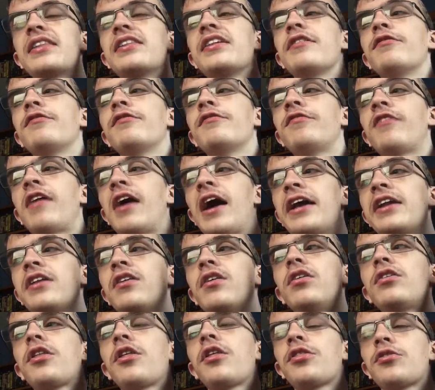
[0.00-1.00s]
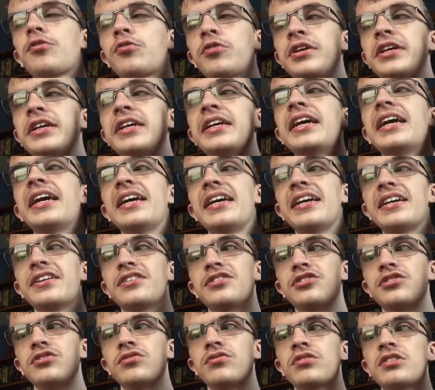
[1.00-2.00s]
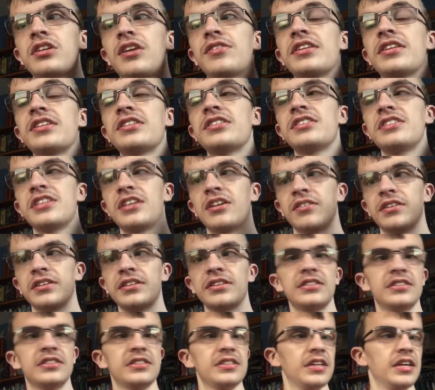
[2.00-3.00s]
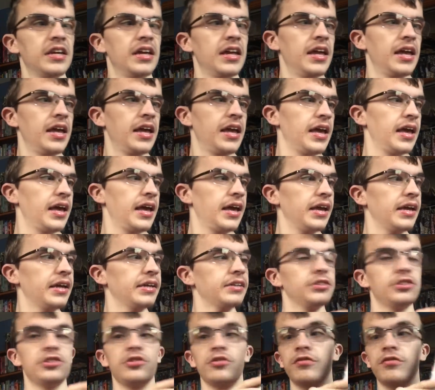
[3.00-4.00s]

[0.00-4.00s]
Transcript: the final three issues of the series. Issue